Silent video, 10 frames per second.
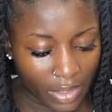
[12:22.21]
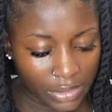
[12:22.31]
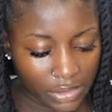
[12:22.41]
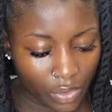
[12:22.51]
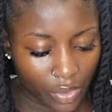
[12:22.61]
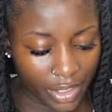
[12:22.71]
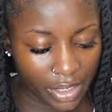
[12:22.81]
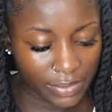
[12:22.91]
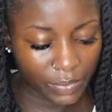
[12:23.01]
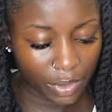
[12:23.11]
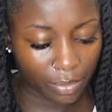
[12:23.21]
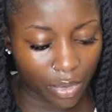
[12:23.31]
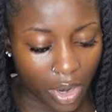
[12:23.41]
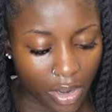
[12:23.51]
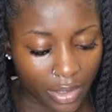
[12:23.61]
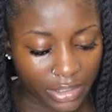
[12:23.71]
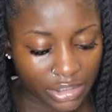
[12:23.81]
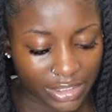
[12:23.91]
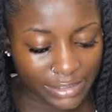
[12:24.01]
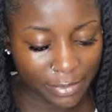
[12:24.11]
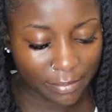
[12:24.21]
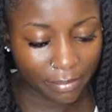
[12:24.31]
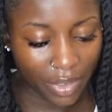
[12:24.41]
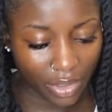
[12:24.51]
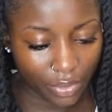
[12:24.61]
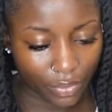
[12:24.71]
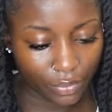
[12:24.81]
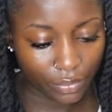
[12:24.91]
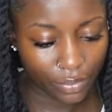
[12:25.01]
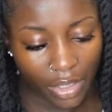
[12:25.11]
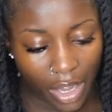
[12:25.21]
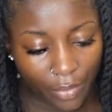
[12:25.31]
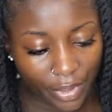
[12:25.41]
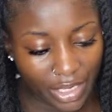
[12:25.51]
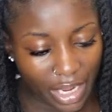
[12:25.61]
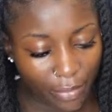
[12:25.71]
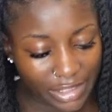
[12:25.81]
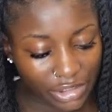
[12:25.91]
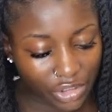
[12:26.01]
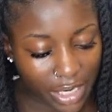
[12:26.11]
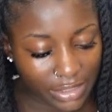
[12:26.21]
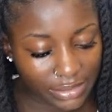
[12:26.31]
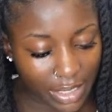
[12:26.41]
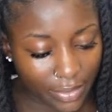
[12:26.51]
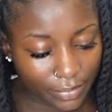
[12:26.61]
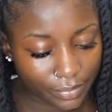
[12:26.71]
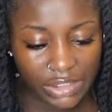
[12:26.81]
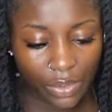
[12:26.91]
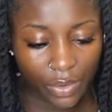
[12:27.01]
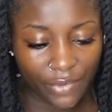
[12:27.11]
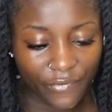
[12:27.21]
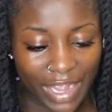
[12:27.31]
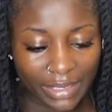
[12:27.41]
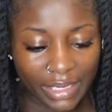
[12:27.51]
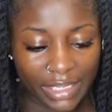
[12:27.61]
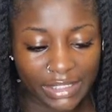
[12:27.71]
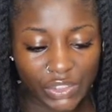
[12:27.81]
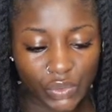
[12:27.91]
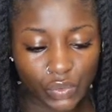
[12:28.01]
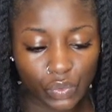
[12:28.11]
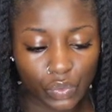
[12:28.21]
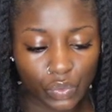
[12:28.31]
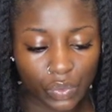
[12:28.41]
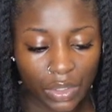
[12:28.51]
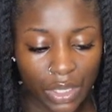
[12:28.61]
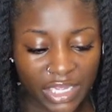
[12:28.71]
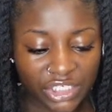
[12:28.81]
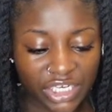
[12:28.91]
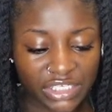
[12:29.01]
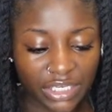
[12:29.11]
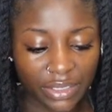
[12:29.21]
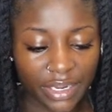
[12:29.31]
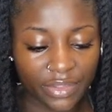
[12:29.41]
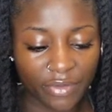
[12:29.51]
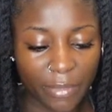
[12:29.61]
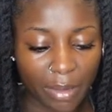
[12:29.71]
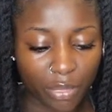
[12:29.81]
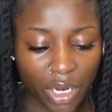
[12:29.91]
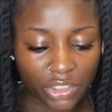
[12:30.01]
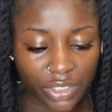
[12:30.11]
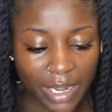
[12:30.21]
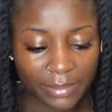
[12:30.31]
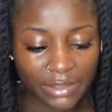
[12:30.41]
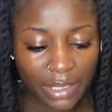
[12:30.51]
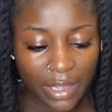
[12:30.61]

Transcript: So it comes with a bra adjustment buckle. Y'all, I really can't wait to try this out. So if I need to adjust the length of my bra straps